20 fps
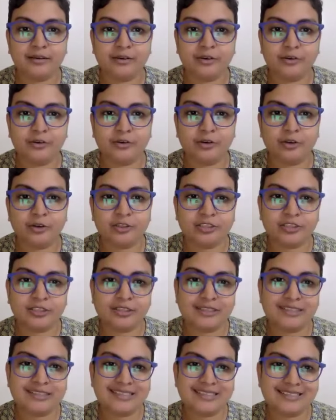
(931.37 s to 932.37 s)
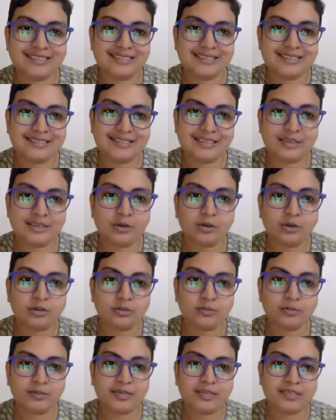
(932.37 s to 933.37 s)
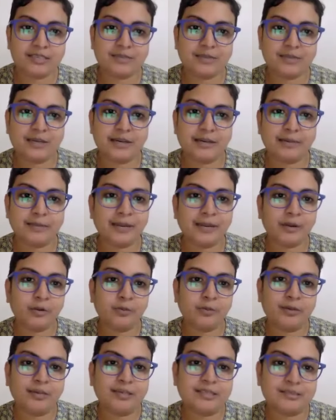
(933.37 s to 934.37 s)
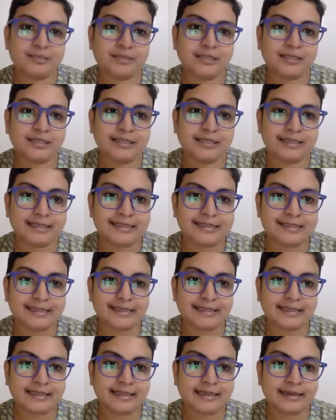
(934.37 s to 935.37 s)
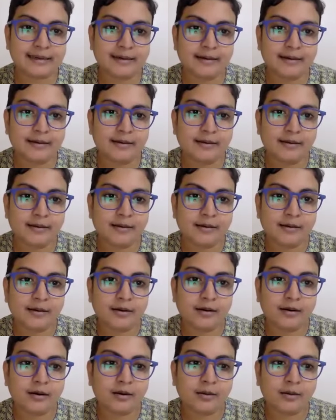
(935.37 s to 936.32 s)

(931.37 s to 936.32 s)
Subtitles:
neurological diseases like toxoplasma and mycoplasma and things like that.